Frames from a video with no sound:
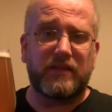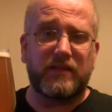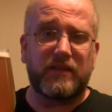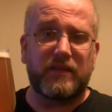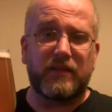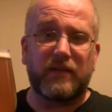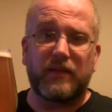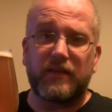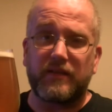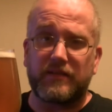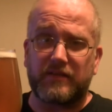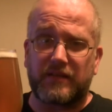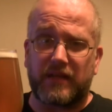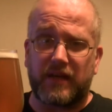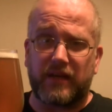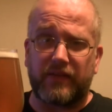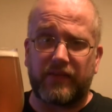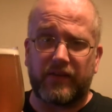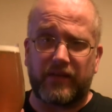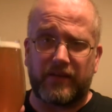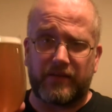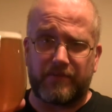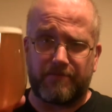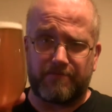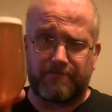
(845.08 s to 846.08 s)
let's dive
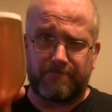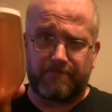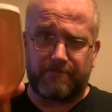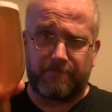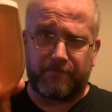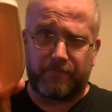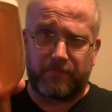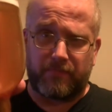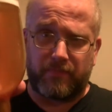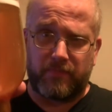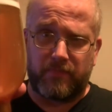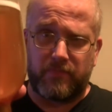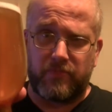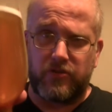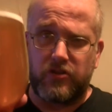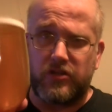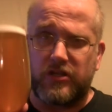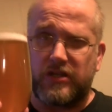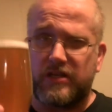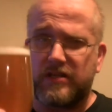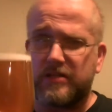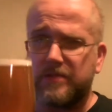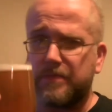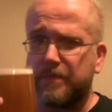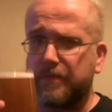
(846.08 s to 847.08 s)
in.
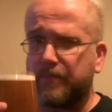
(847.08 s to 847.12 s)
Cheers.